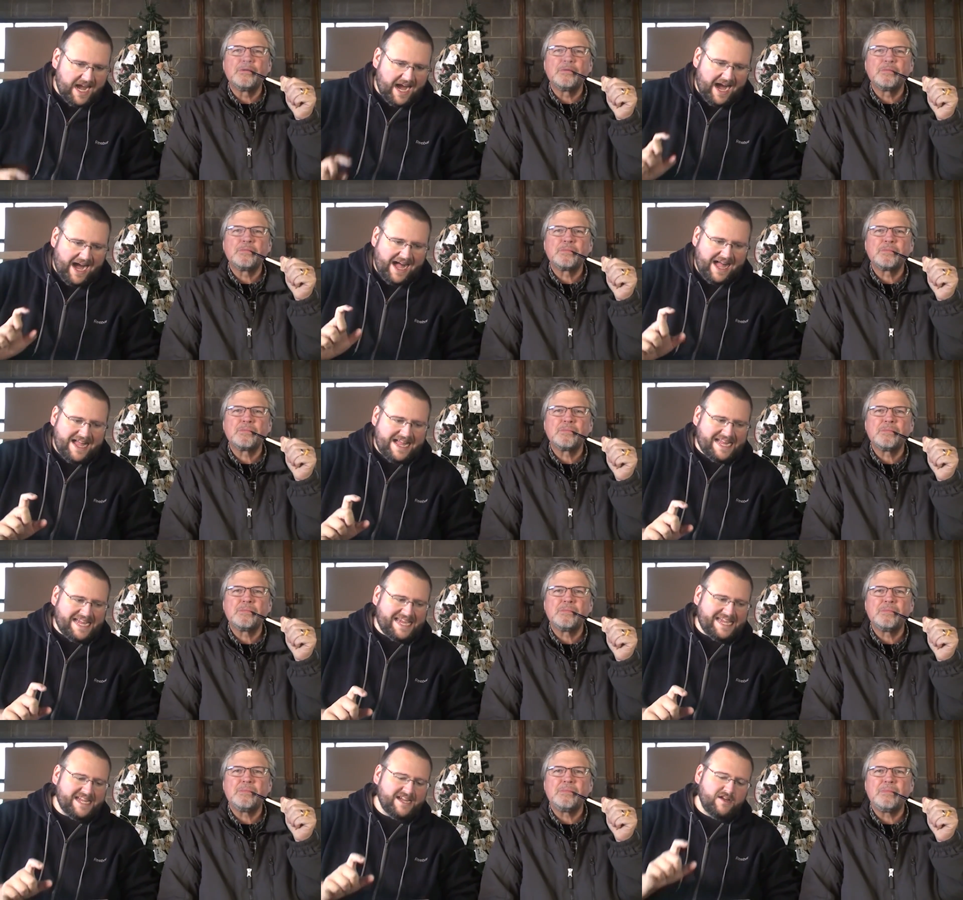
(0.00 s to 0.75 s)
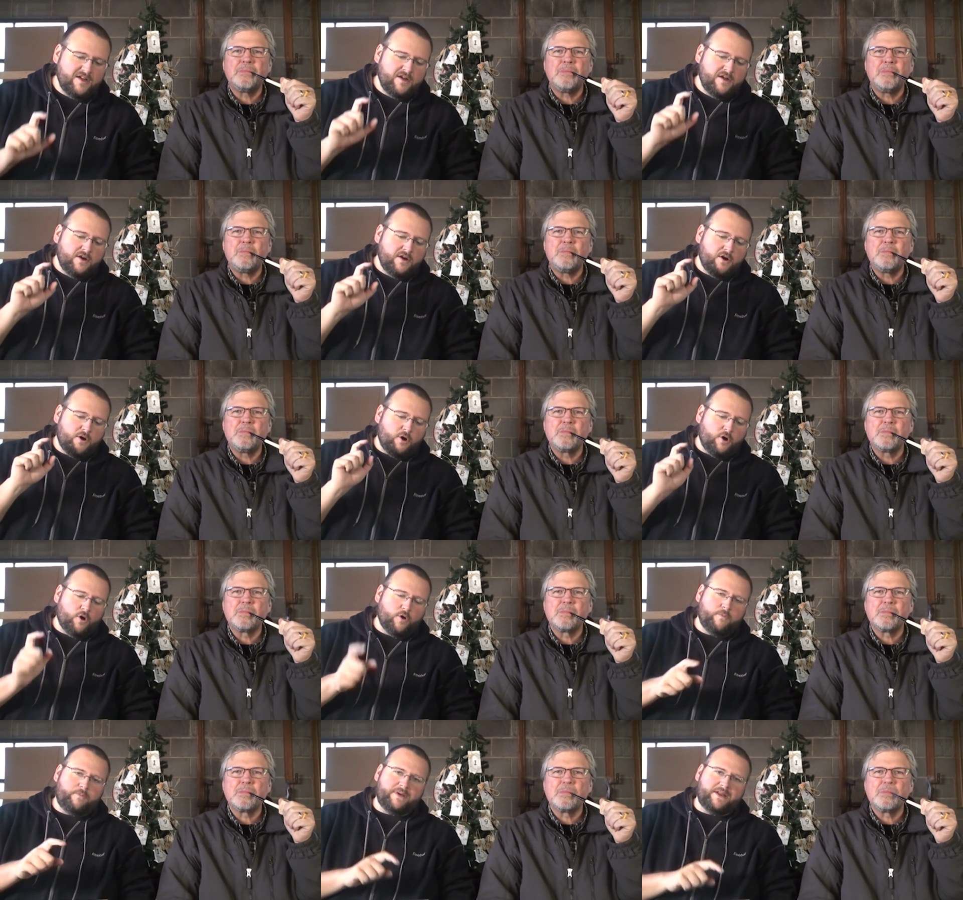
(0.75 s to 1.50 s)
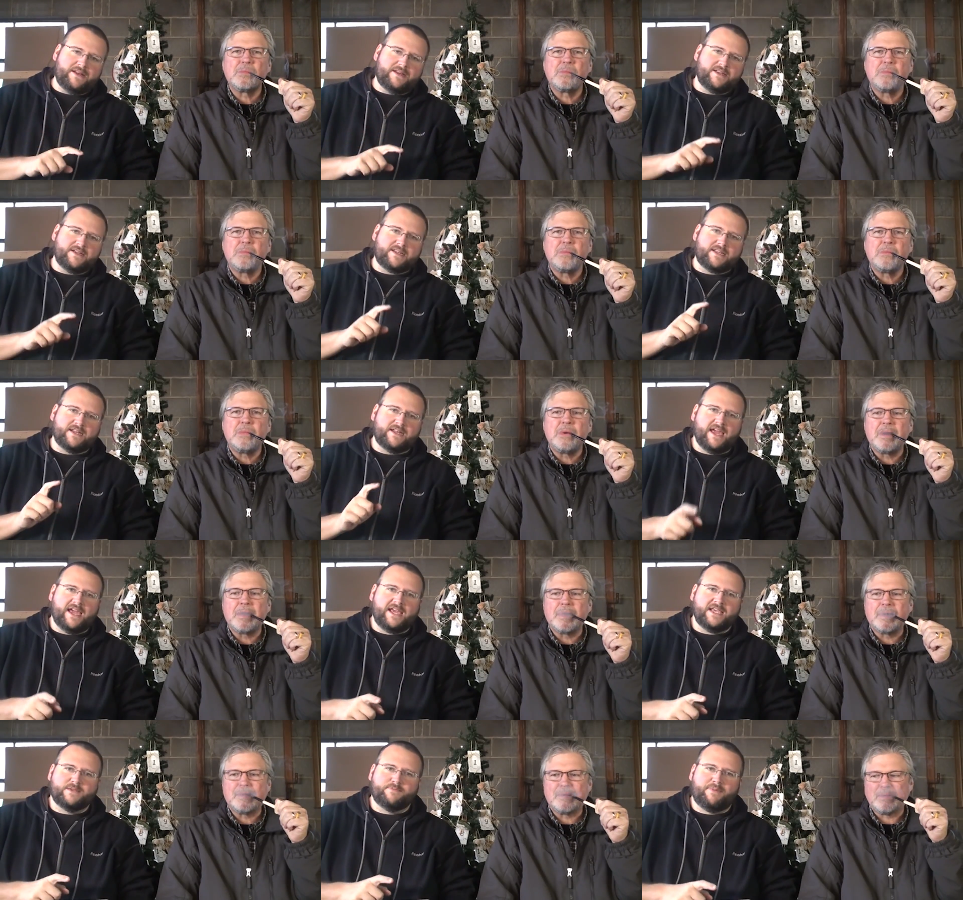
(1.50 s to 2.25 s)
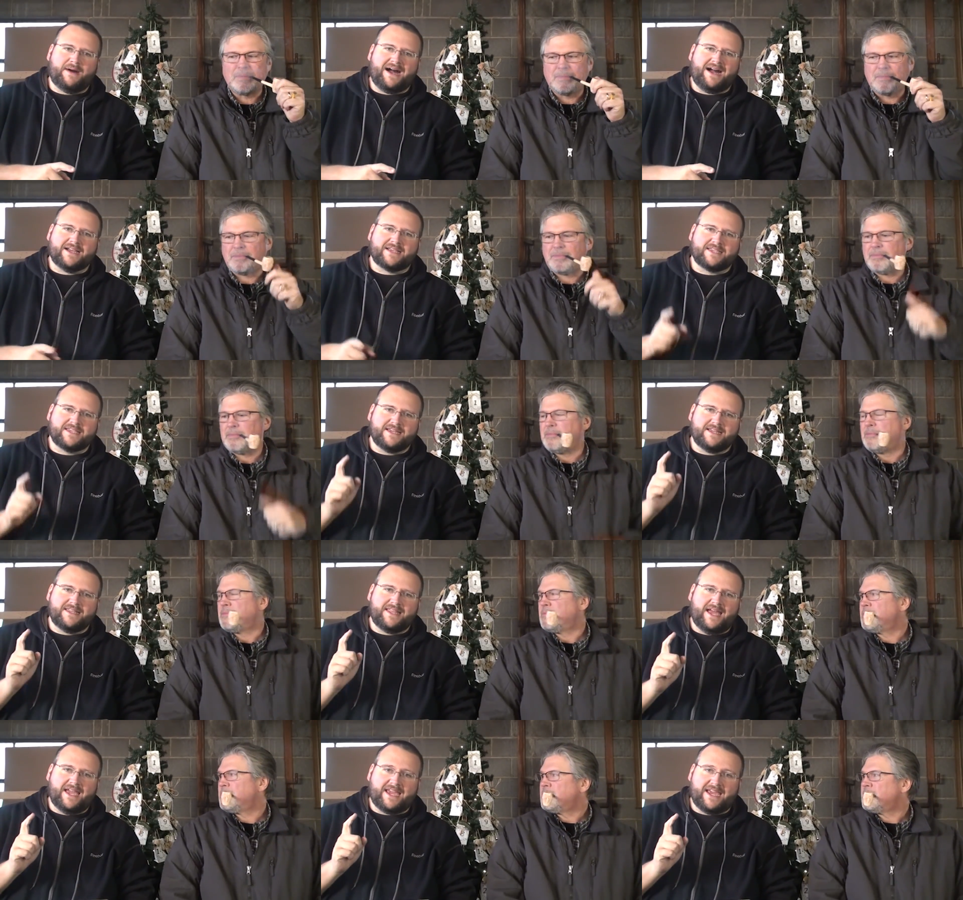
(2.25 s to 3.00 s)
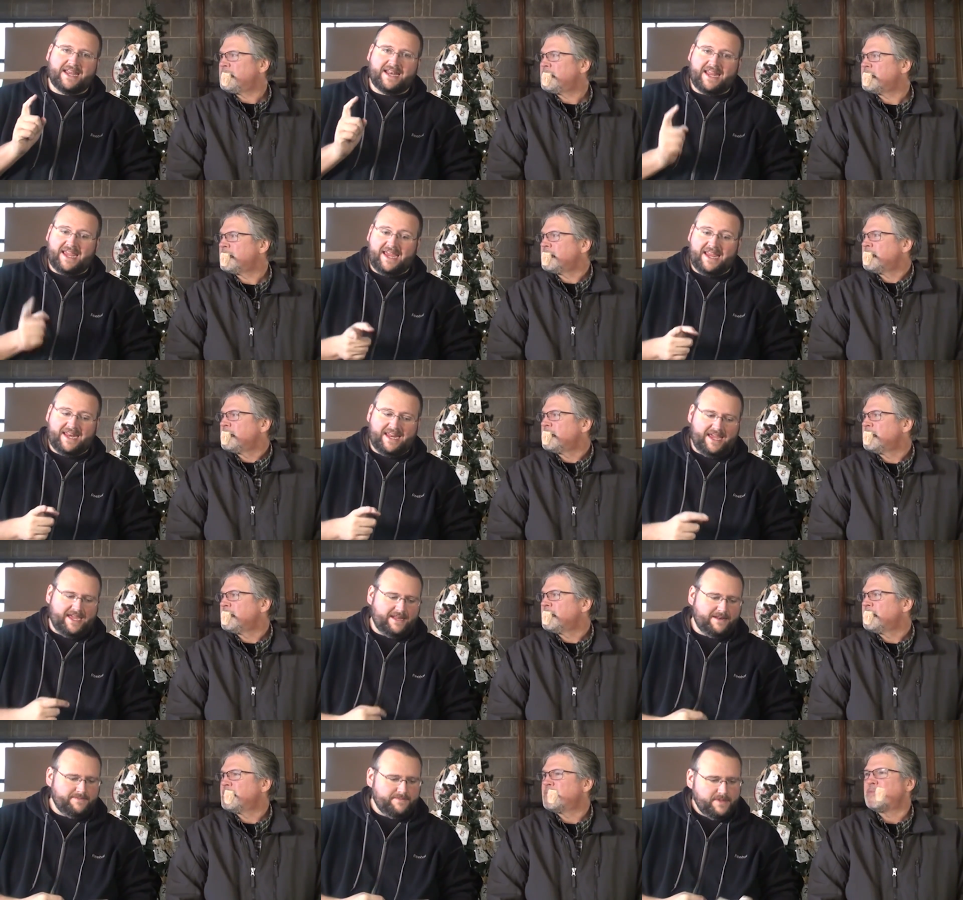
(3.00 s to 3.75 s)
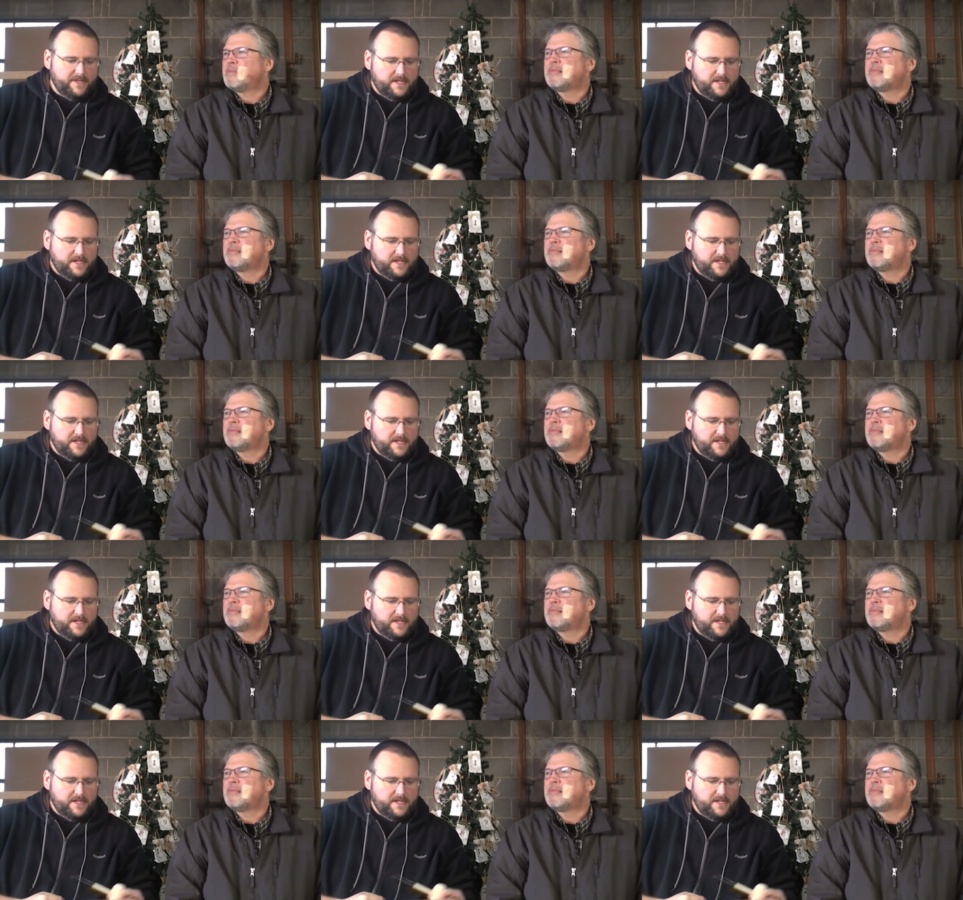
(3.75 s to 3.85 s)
Speaker 1: I opened today's box like an idiot.